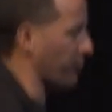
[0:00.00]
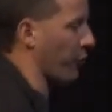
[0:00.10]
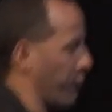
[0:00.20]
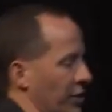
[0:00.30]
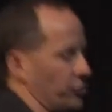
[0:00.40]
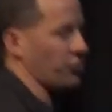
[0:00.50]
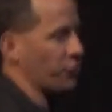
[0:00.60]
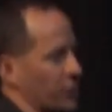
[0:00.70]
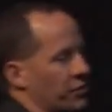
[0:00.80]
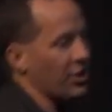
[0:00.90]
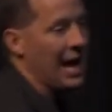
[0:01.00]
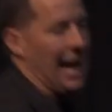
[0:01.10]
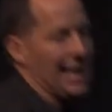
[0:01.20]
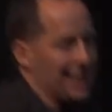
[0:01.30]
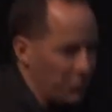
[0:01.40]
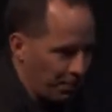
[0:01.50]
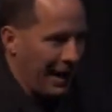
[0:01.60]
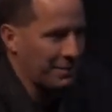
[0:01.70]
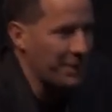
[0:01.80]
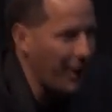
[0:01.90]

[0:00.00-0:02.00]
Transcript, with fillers: or 4 friends, just do this. Hey, can you back me